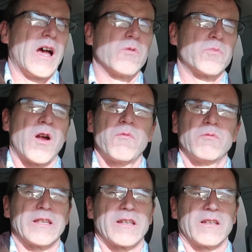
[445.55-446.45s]
I would
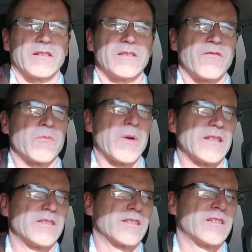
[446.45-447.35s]
probably get a
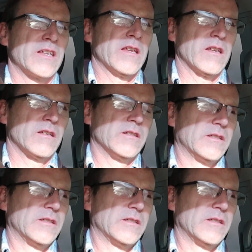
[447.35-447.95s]
7x16